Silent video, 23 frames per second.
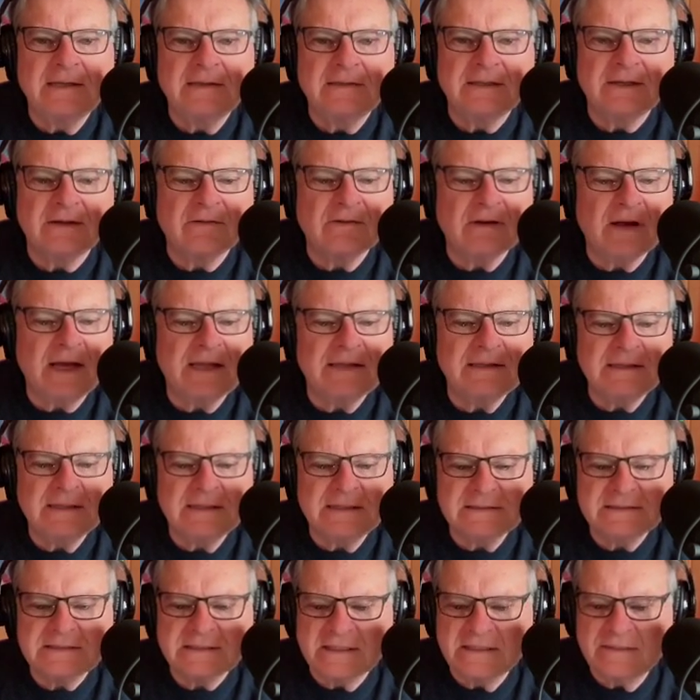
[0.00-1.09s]
They're on
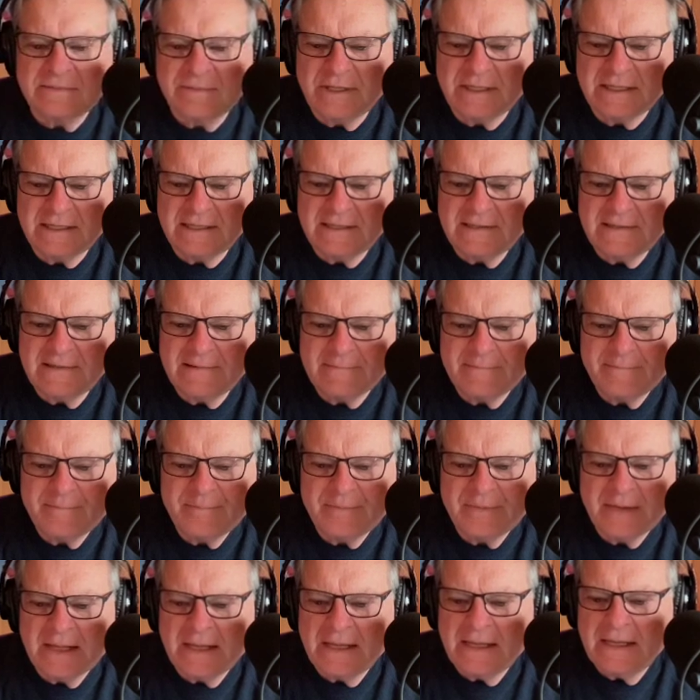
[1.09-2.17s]
this committee,
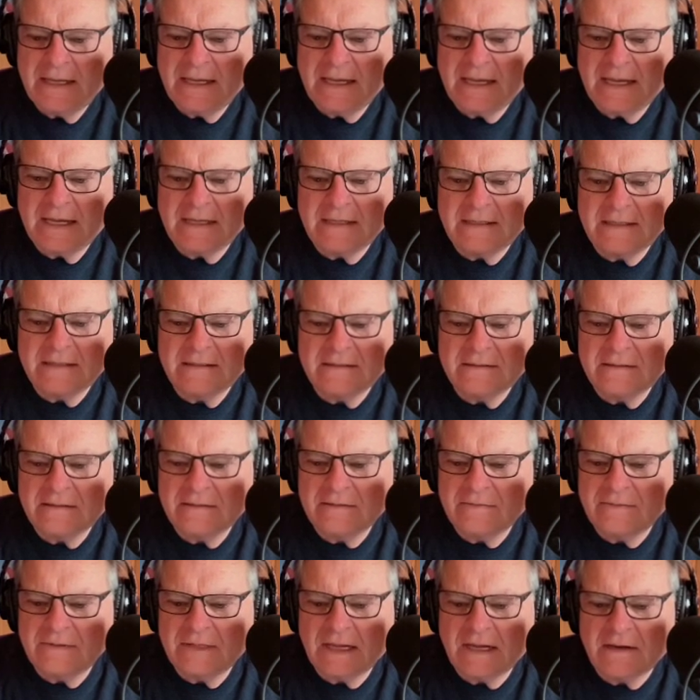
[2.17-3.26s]

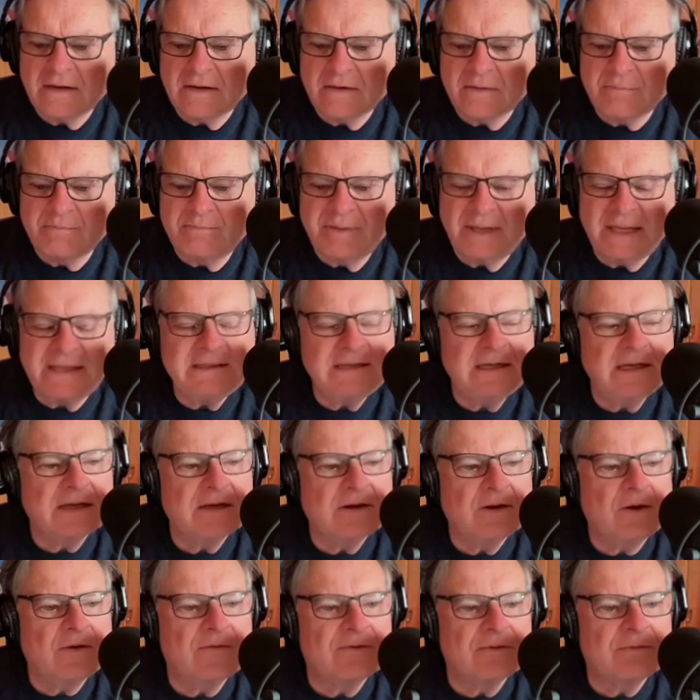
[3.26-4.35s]
and they are bending
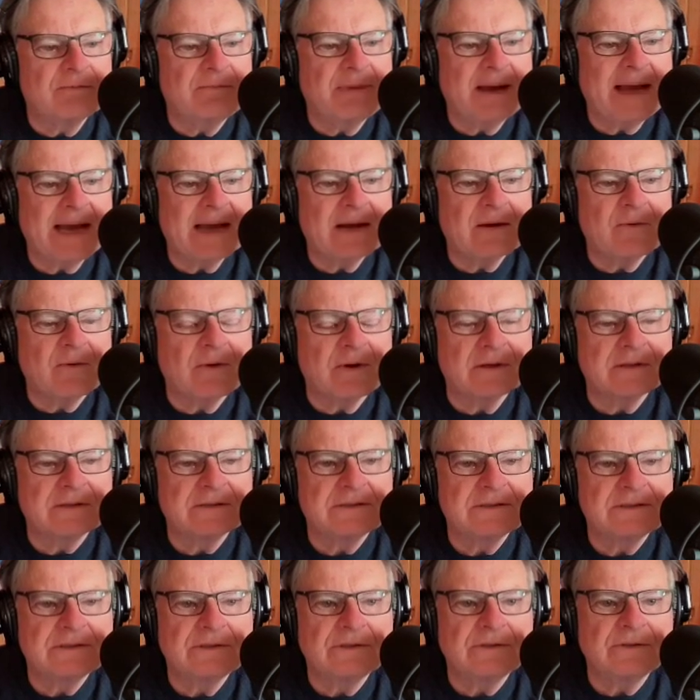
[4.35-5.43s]
over
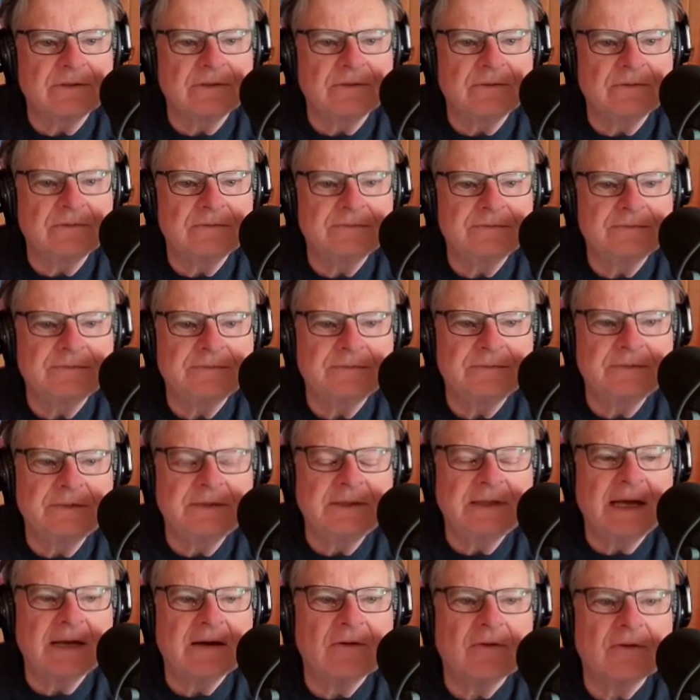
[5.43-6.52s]
backwards to
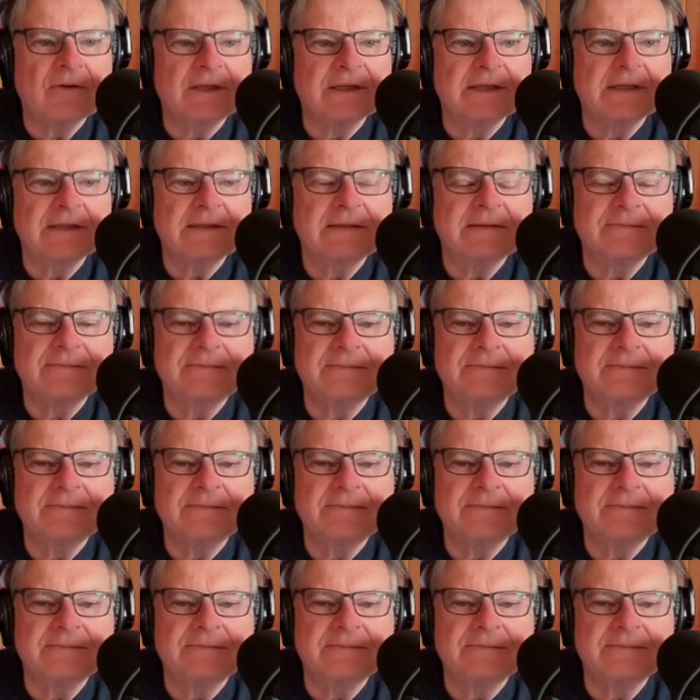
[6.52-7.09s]
not only